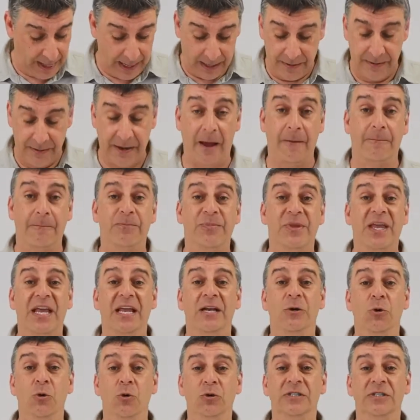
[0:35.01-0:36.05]
Now, in
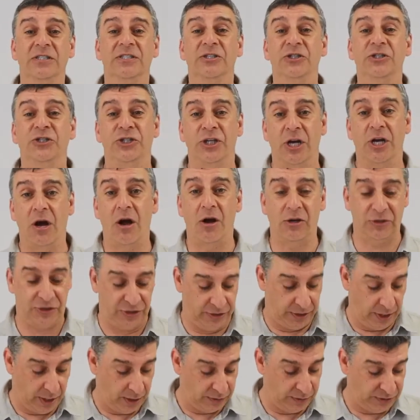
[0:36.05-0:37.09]
order to charge
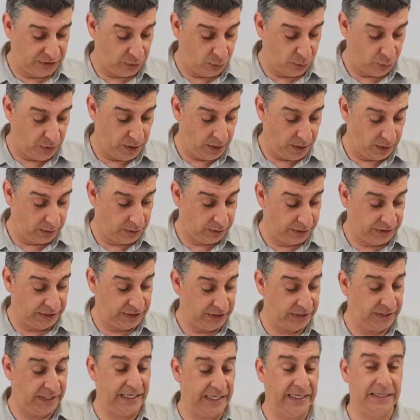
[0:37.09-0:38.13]
those, we are going to
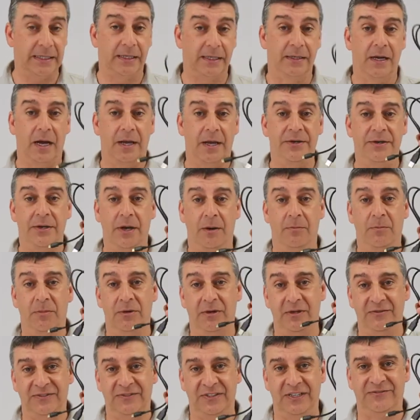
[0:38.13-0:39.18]
need a number
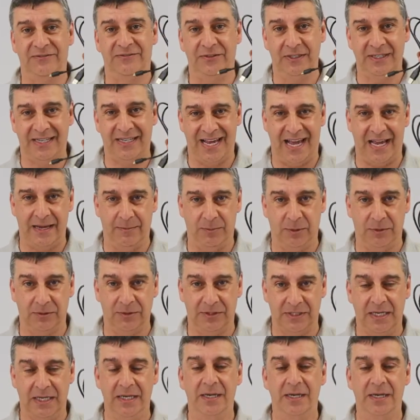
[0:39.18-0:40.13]
of different cables.